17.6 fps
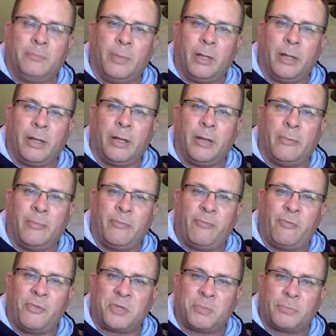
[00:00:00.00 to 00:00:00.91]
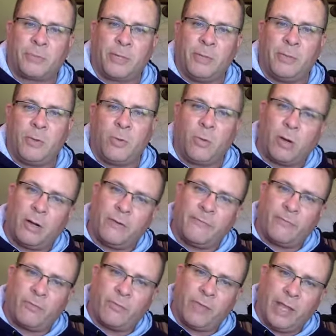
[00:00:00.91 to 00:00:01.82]
the Supreme Court
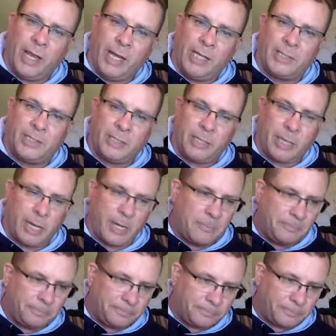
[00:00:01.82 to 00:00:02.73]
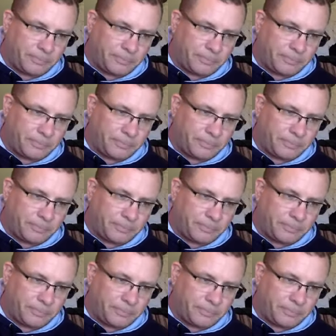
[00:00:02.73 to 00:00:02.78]
for the ACA,